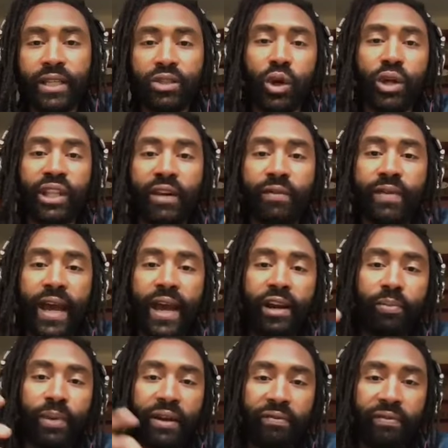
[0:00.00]
So I lived out
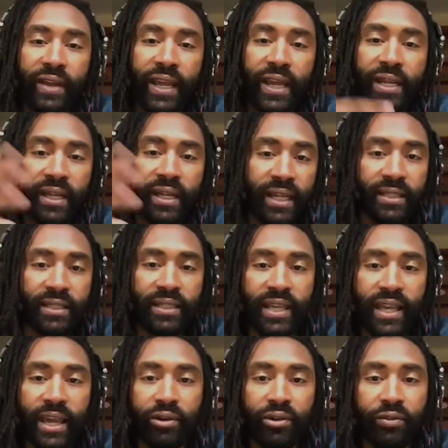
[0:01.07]
of my van in
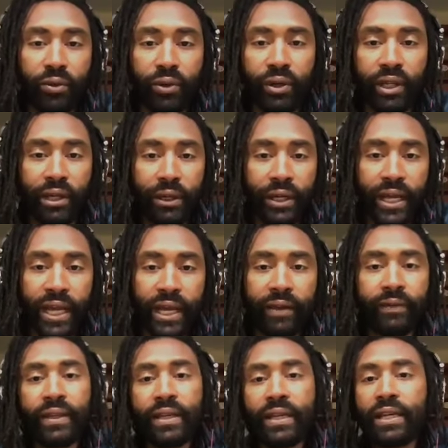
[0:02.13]
Seattle for a year and a half.